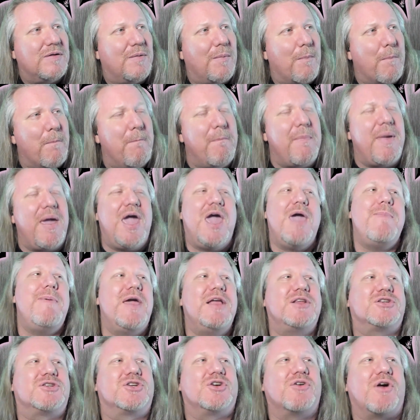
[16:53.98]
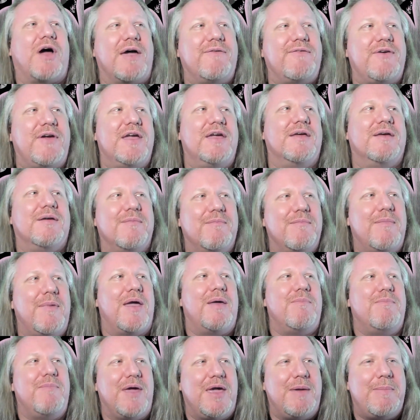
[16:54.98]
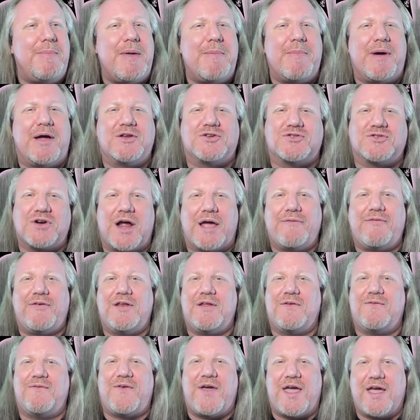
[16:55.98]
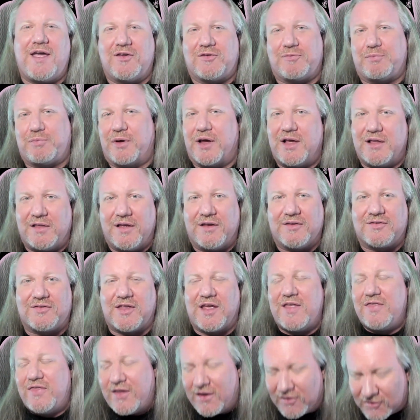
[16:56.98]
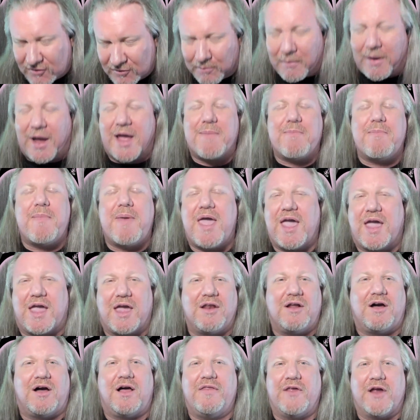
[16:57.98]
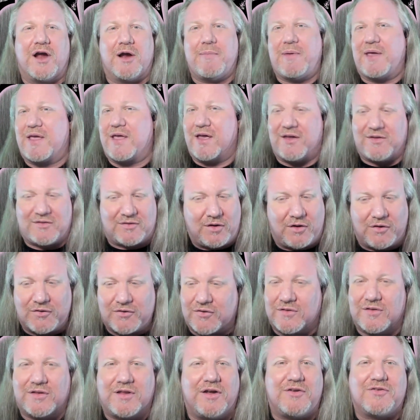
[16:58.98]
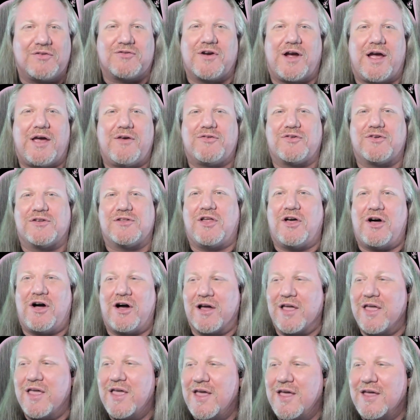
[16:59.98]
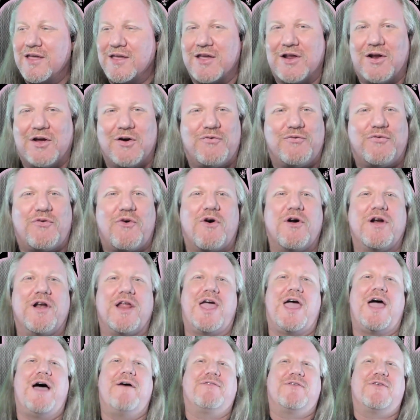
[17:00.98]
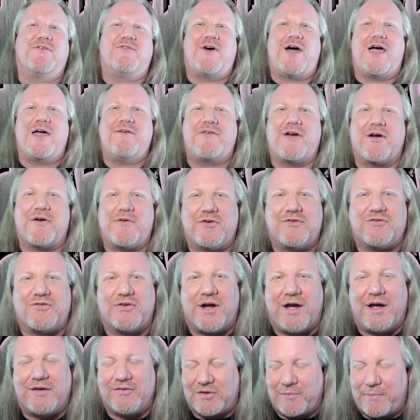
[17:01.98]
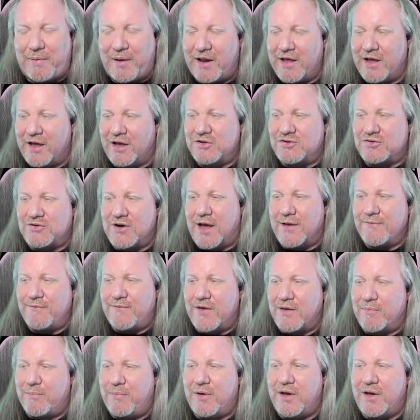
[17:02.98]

Maybe my driving to Vegas playlist. This might make it on there because those drives are long. You know, 4.5 to 5 hour drives, depending on traffic.